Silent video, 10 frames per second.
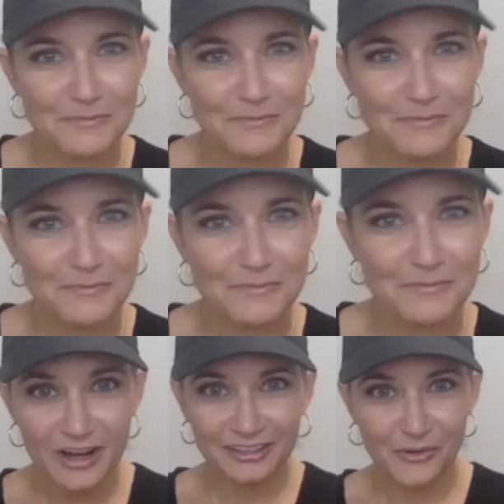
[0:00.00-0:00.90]
for,
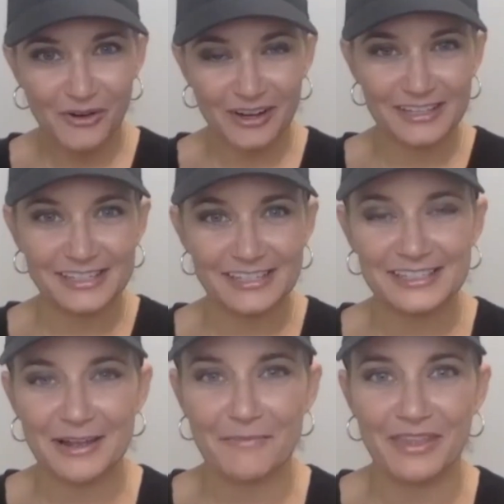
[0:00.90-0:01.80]
or is it
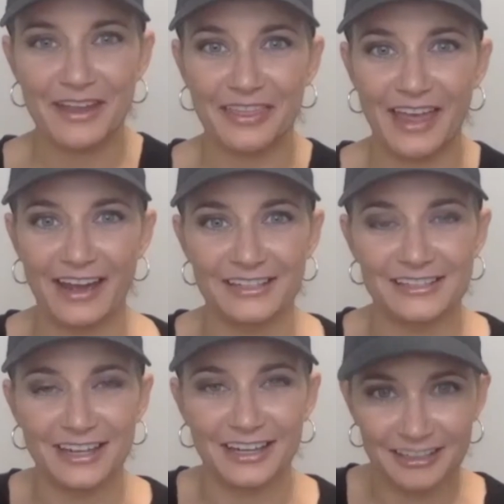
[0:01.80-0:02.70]
something that
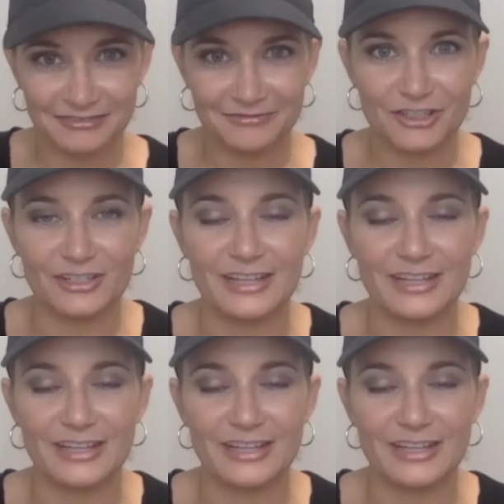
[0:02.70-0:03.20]
just came?